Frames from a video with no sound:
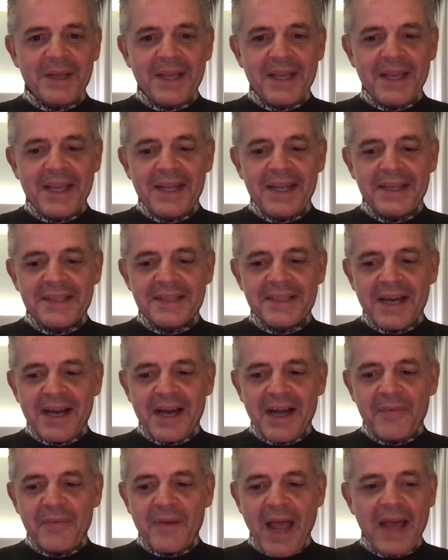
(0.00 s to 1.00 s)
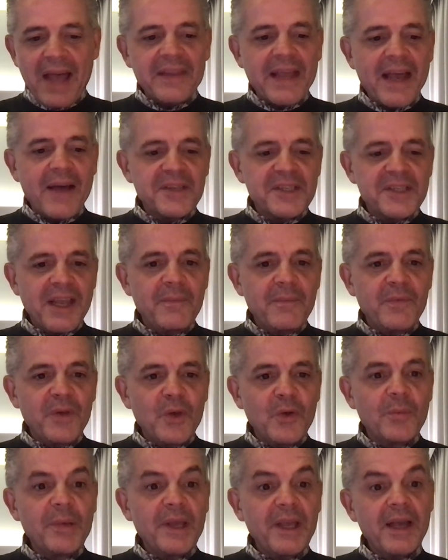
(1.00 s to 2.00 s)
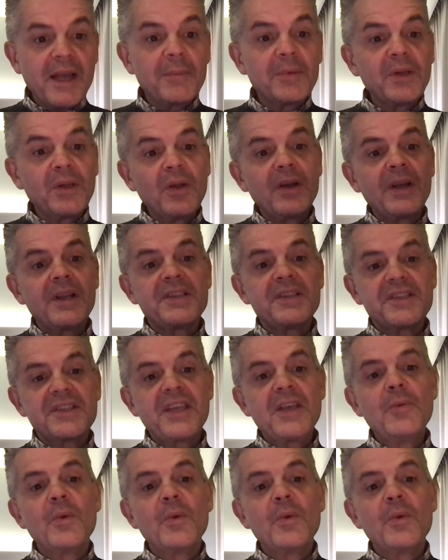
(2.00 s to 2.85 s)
it I've had that same view of being able to look and see